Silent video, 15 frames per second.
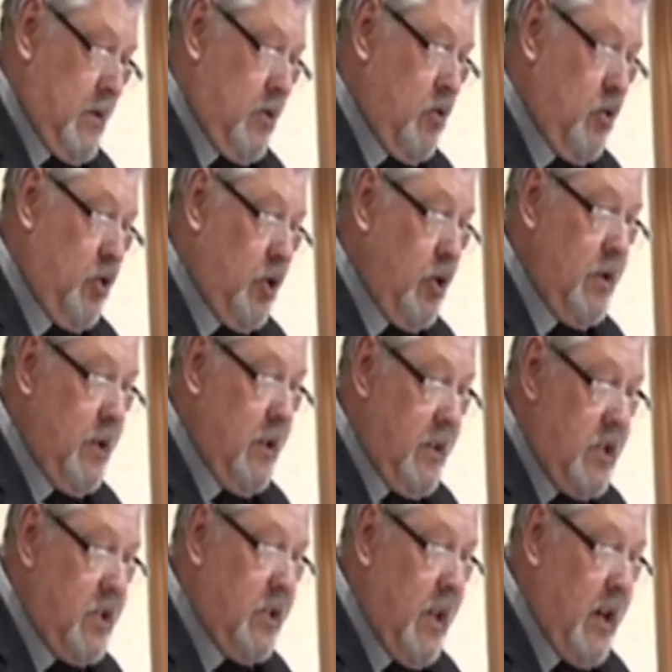You should at
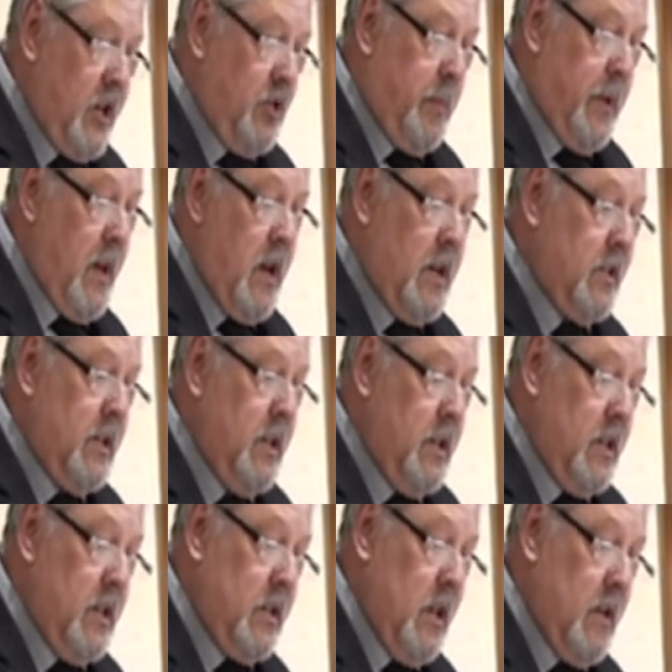this stage be
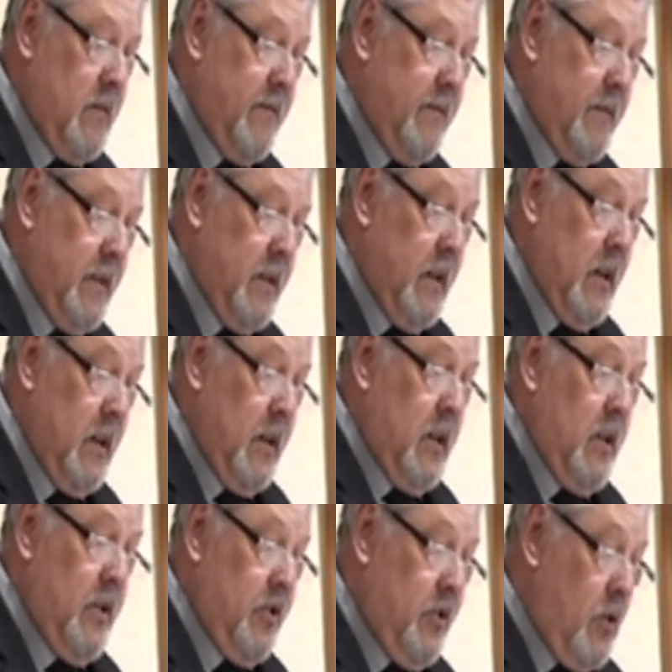asking yourself,
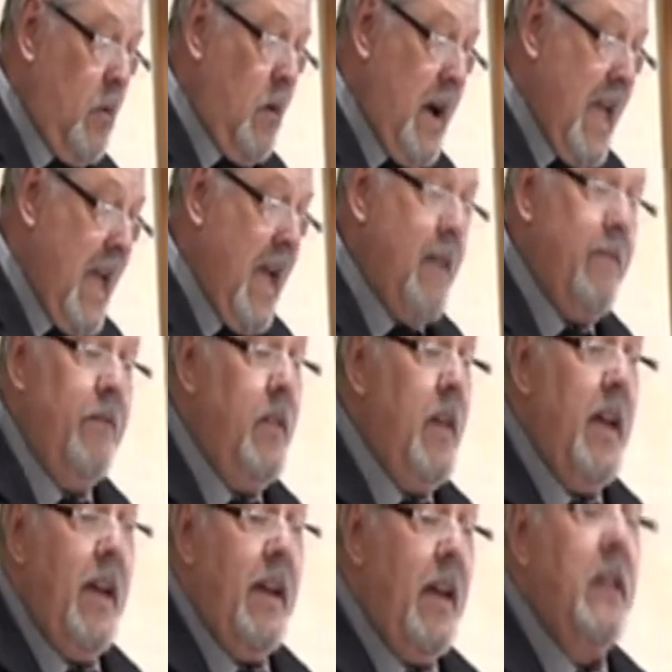do I have
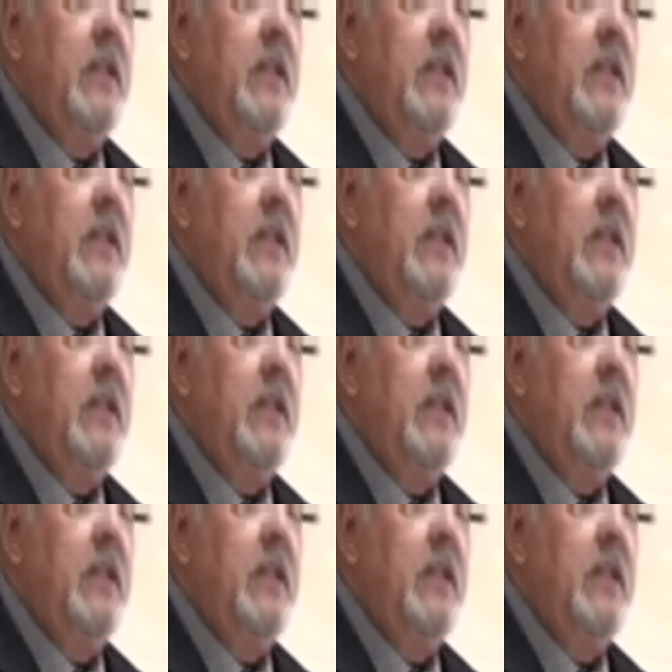that